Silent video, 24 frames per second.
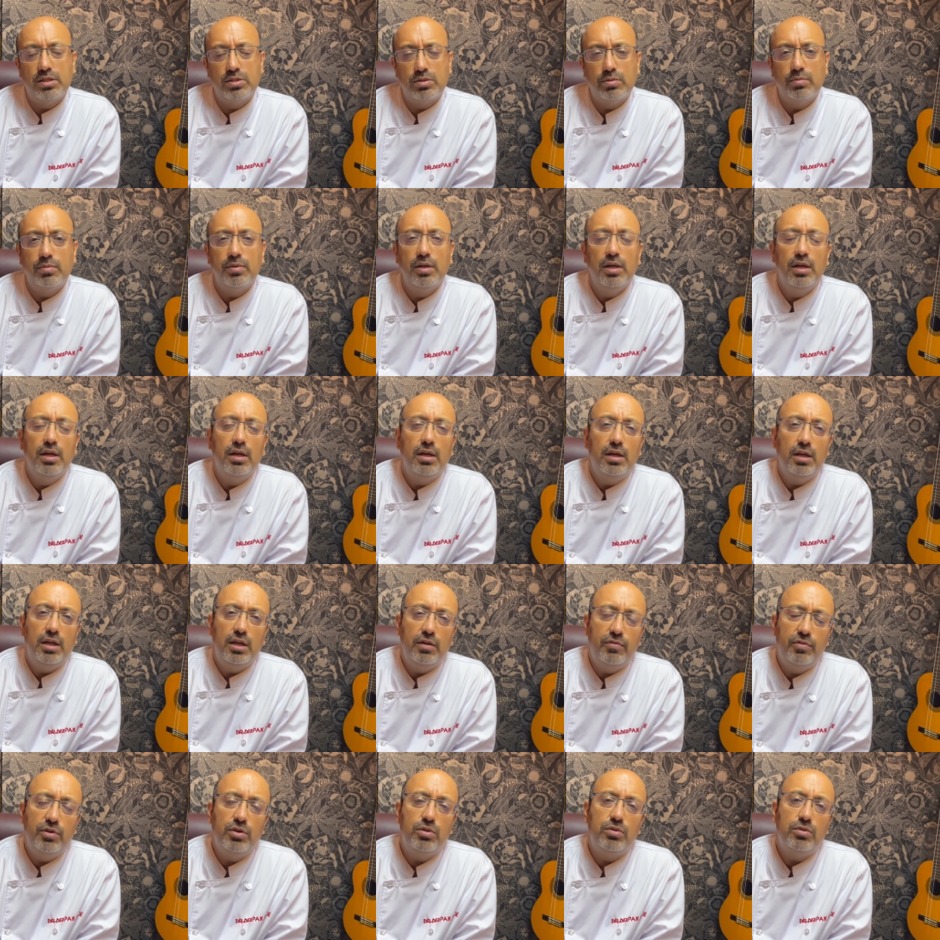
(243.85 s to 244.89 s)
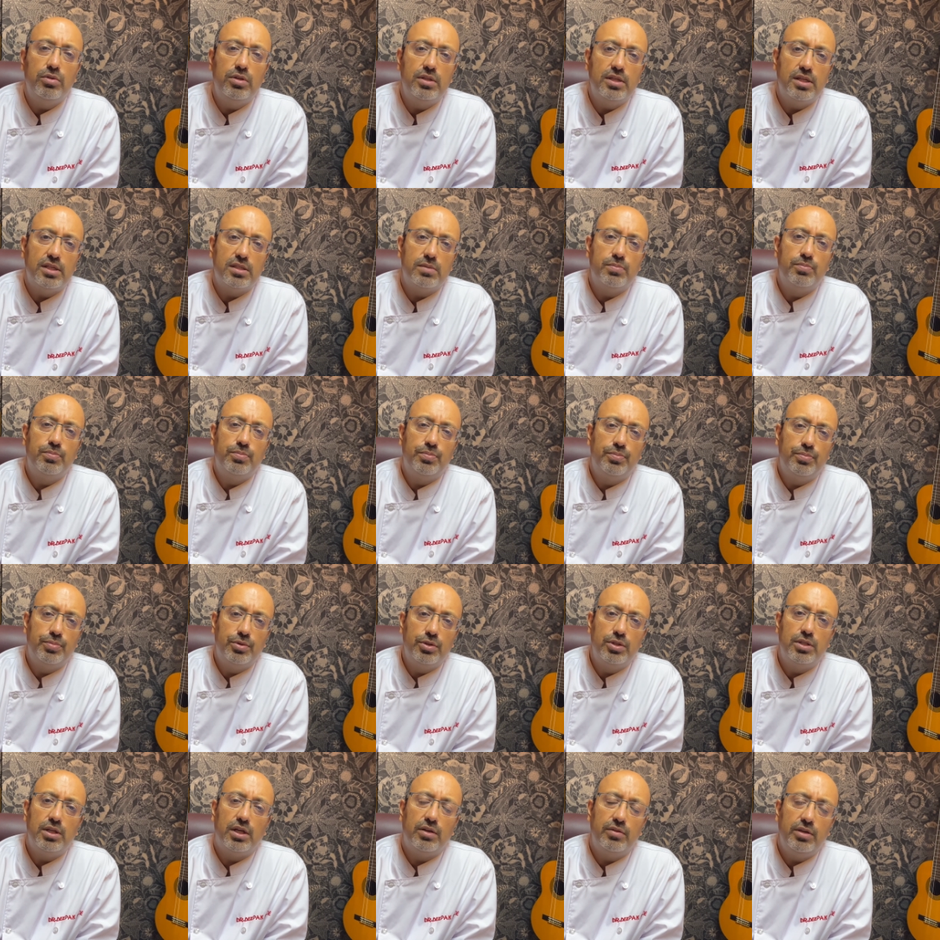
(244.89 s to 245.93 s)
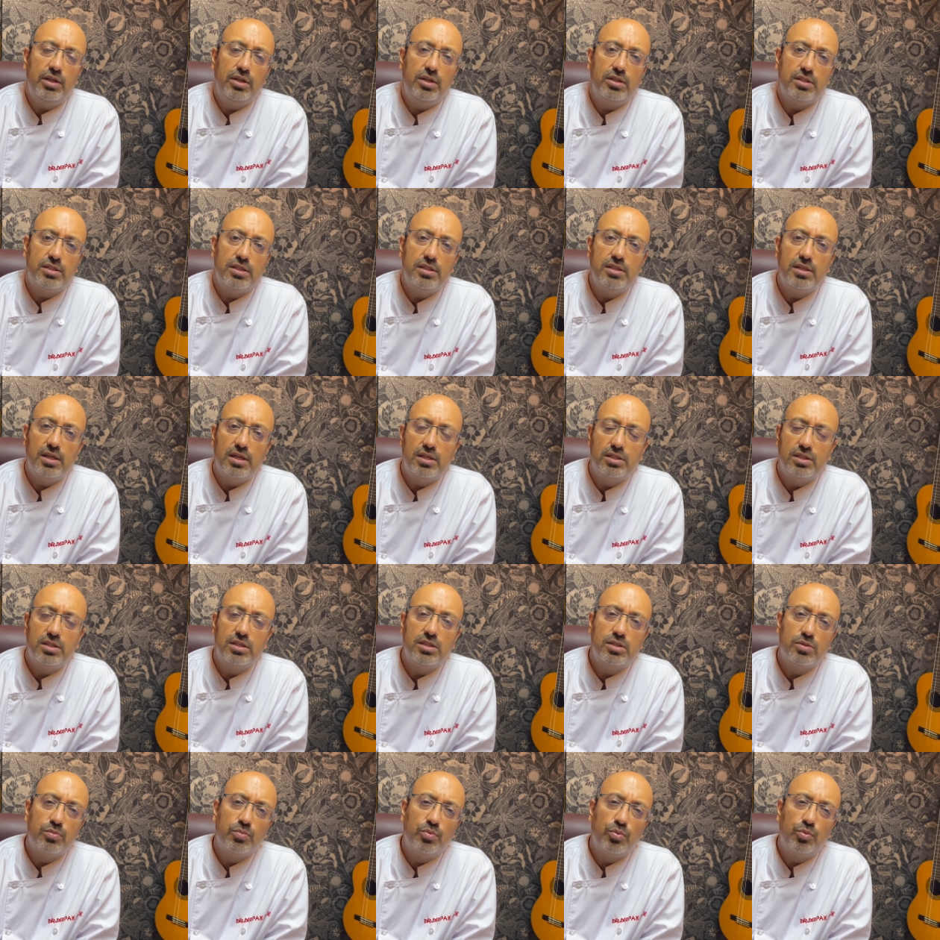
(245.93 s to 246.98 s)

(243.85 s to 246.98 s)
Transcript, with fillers: So if you could just put down in your suggestions